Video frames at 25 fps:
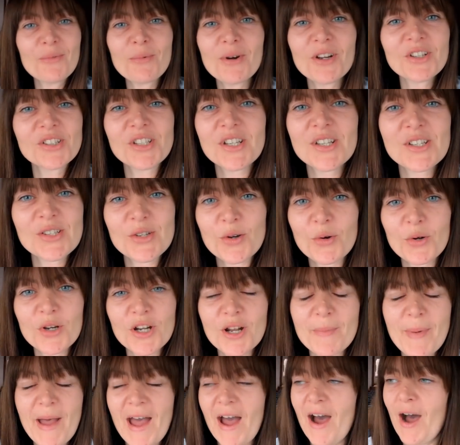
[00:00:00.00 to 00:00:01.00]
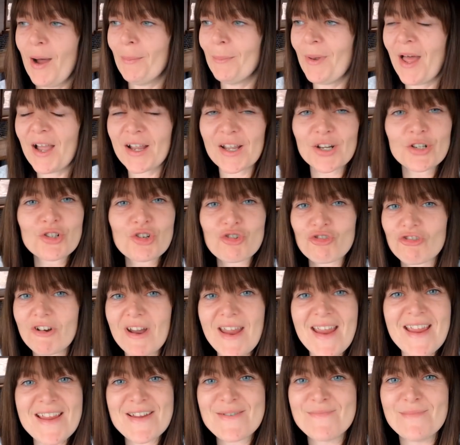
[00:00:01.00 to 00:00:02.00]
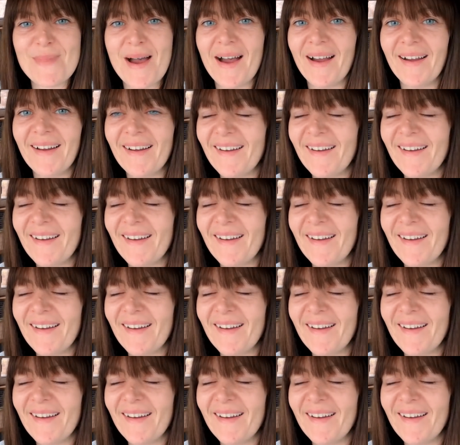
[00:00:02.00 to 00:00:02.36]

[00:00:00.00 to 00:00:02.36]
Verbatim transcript: know what she's talking about. I'm like a dream.